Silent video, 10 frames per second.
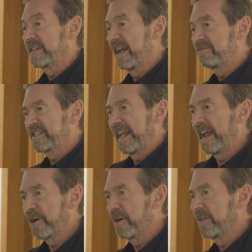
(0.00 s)
that I've set
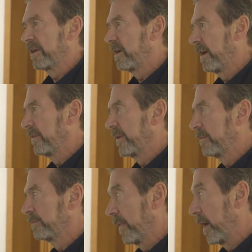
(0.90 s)
out on the, on
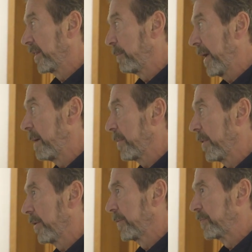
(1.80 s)
the, on the
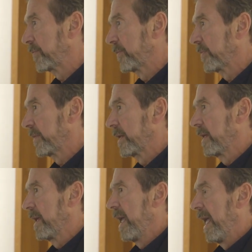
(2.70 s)
paper.
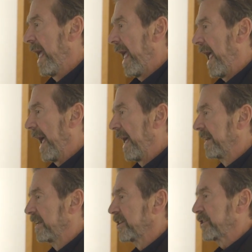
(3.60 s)

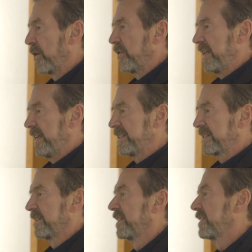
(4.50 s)
And so
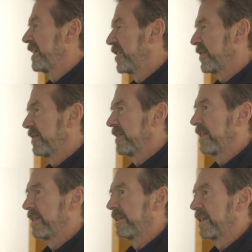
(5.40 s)
these, these,
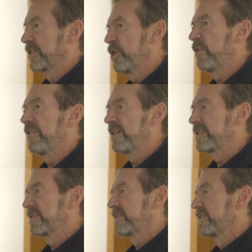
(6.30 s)
the
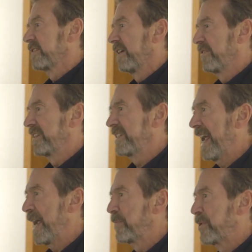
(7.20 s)
surface of the
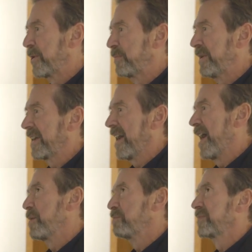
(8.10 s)
table
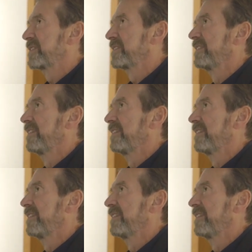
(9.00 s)
becomes